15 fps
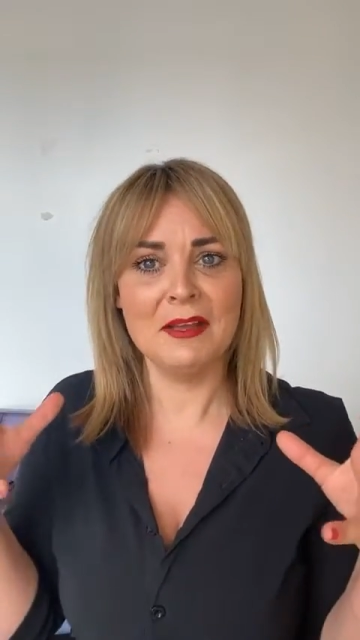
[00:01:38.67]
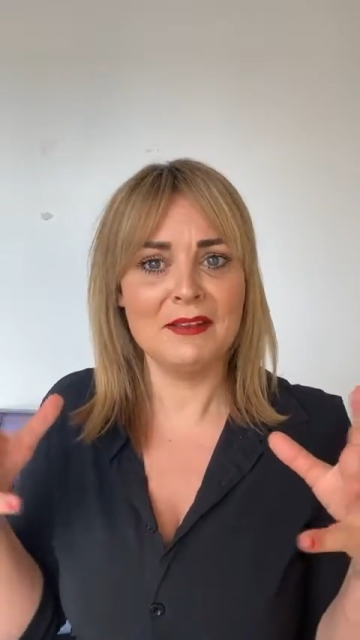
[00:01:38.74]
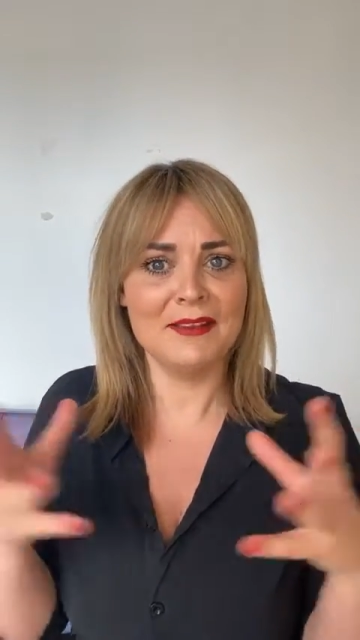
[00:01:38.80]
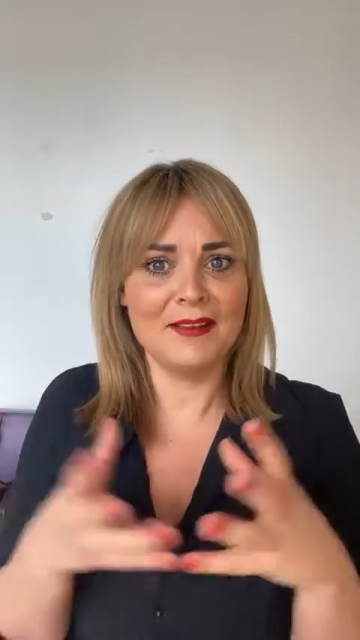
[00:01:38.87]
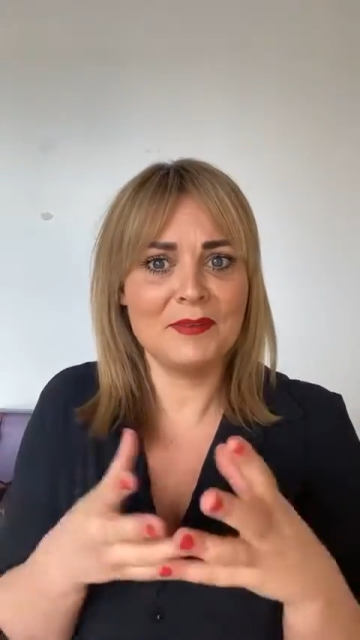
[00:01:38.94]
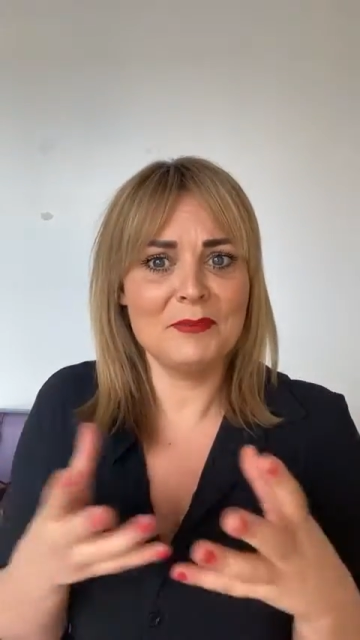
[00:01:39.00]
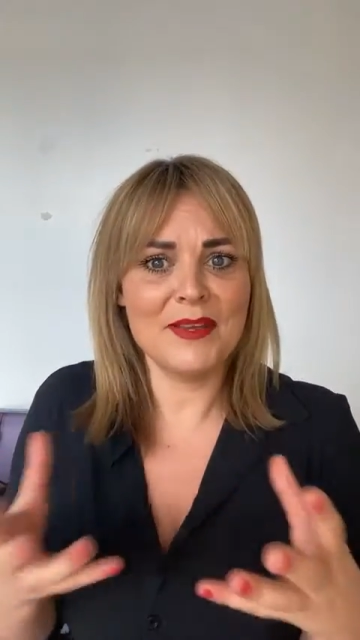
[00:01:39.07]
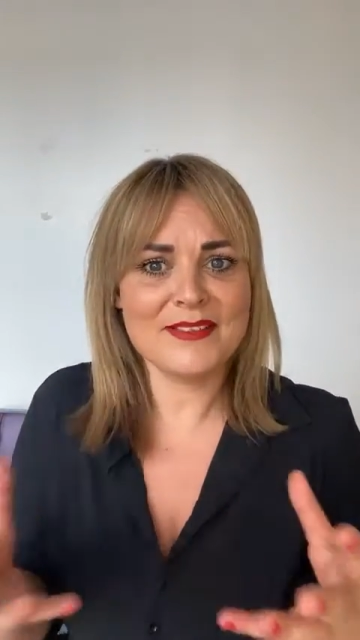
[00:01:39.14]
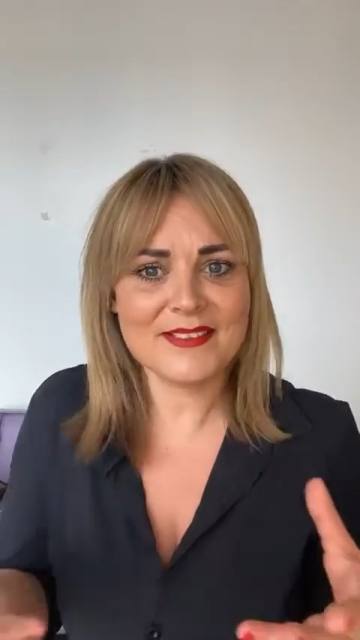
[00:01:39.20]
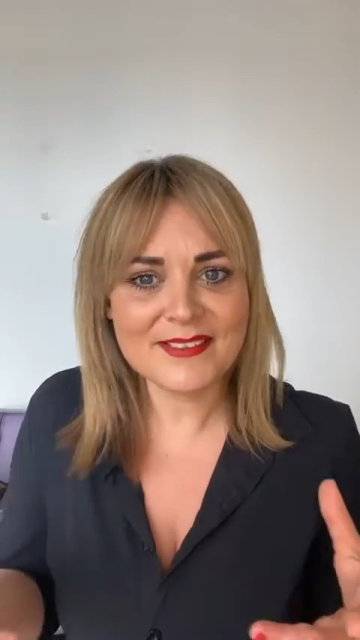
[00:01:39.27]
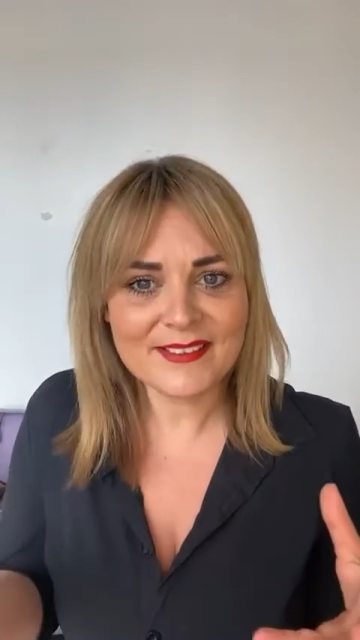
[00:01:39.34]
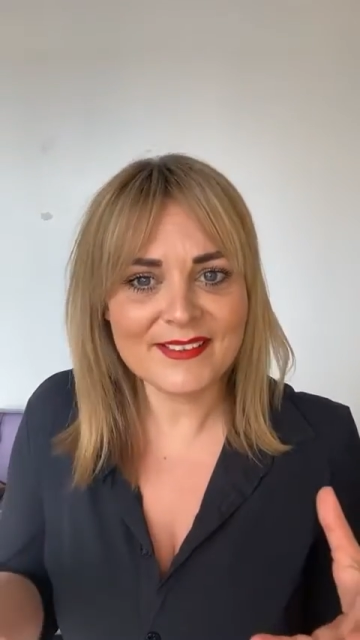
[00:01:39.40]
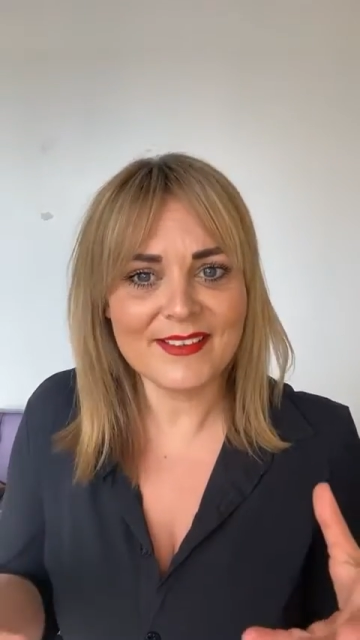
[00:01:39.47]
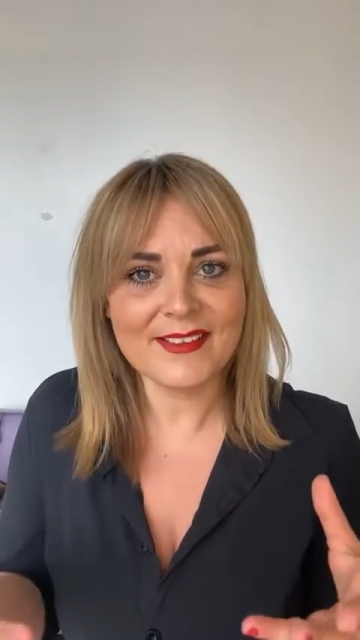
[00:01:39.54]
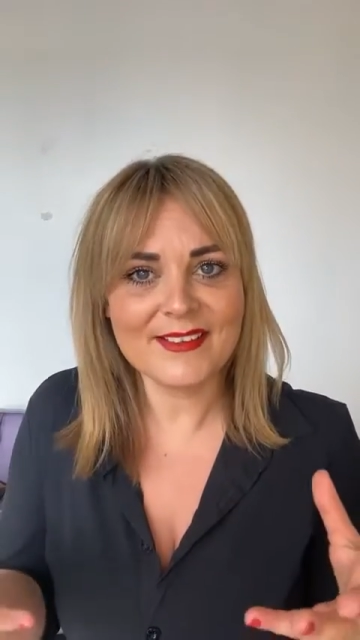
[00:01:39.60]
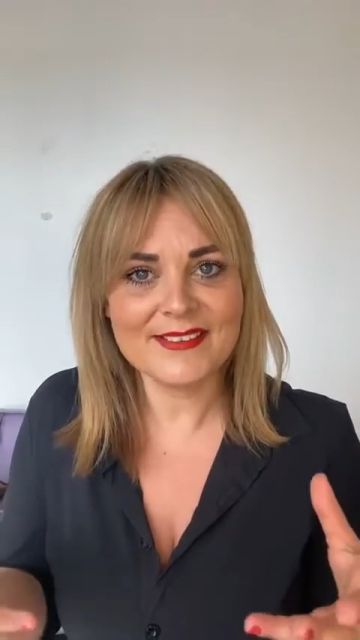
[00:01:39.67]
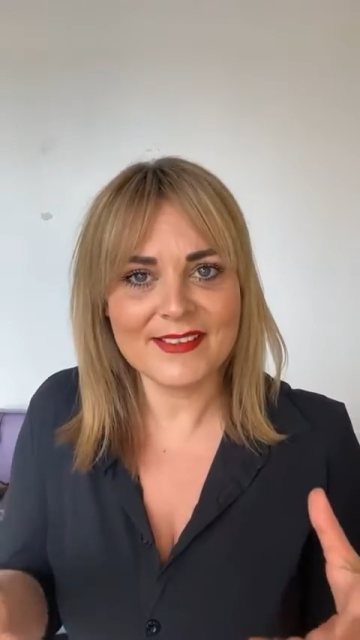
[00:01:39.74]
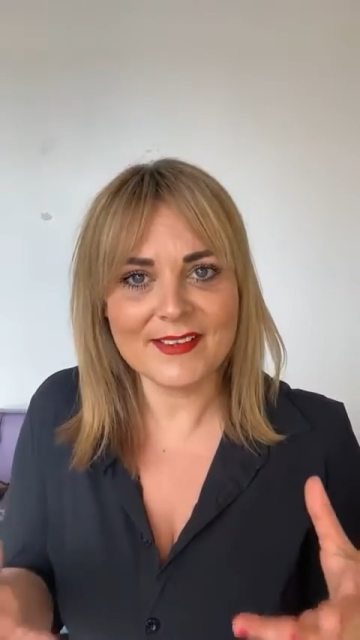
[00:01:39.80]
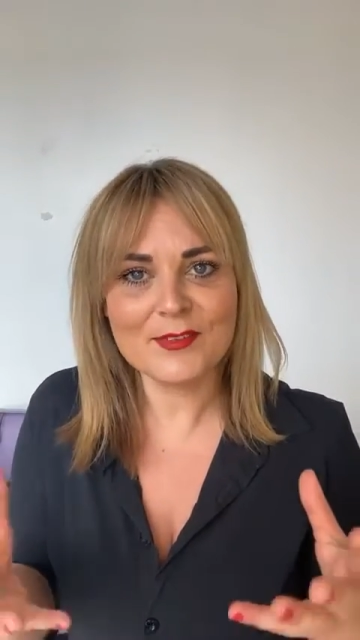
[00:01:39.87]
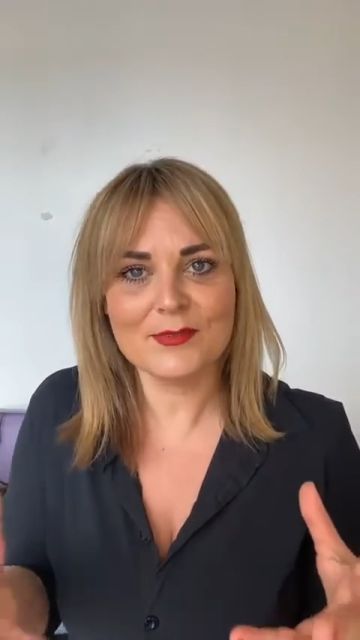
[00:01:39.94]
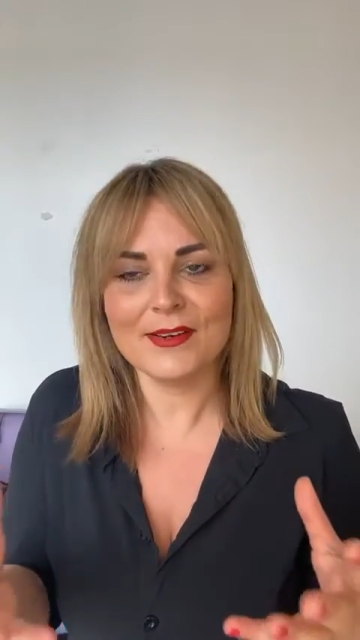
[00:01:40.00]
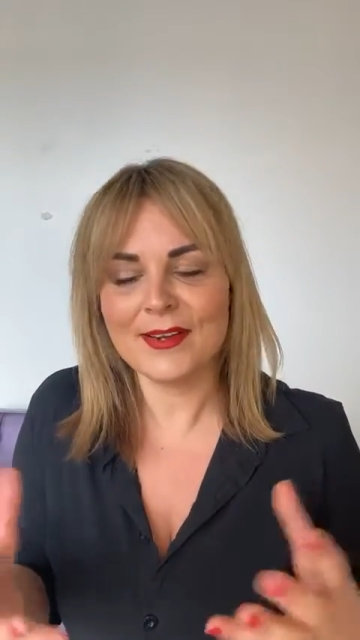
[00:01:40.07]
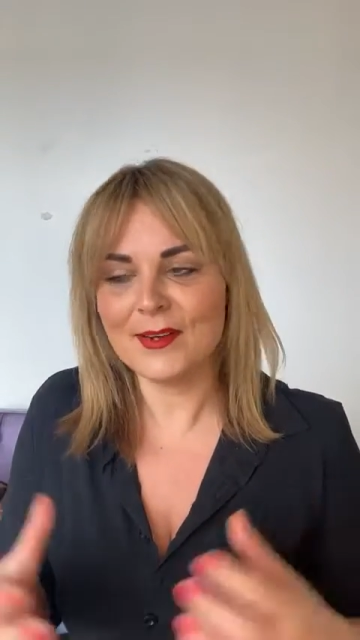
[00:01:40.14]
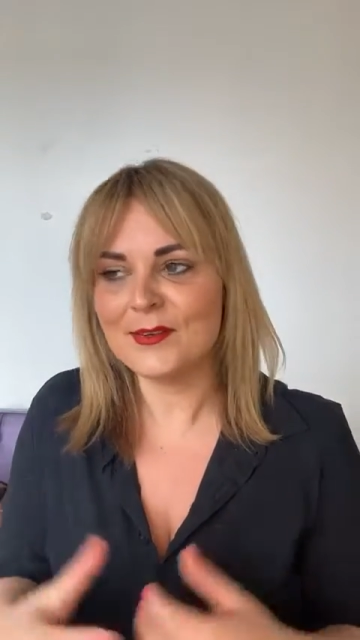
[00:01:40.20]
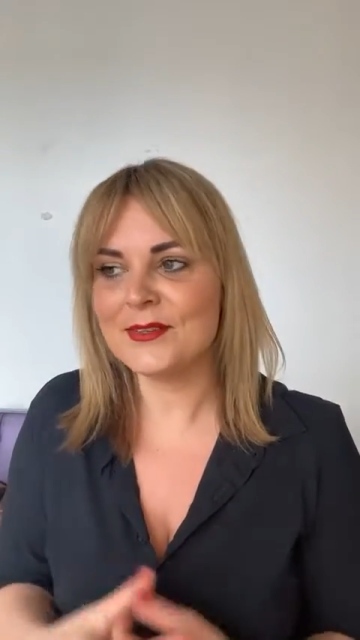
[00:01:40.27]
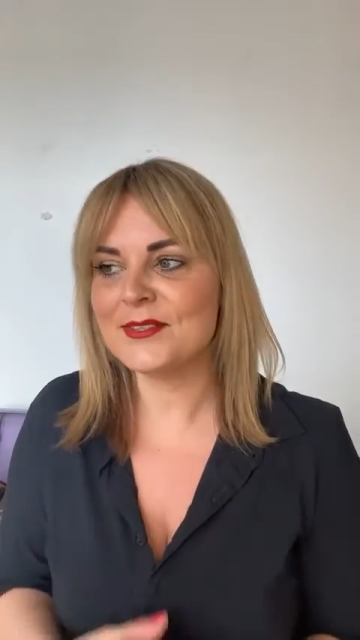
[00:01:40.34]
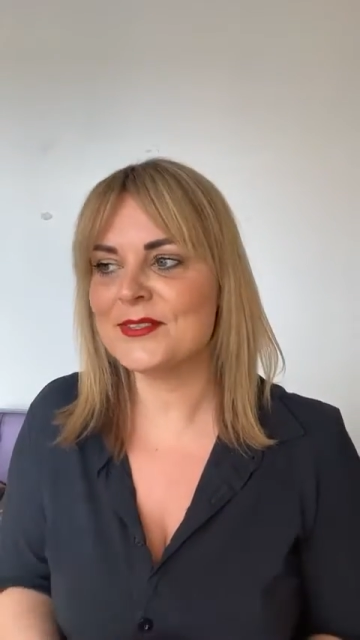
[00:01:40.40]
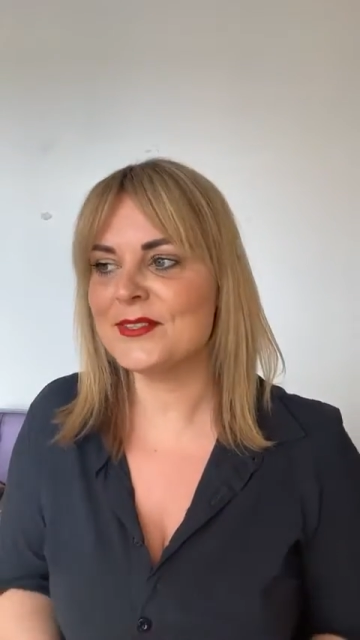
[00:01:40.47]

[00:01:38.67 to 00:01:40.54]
basically like a dead flower.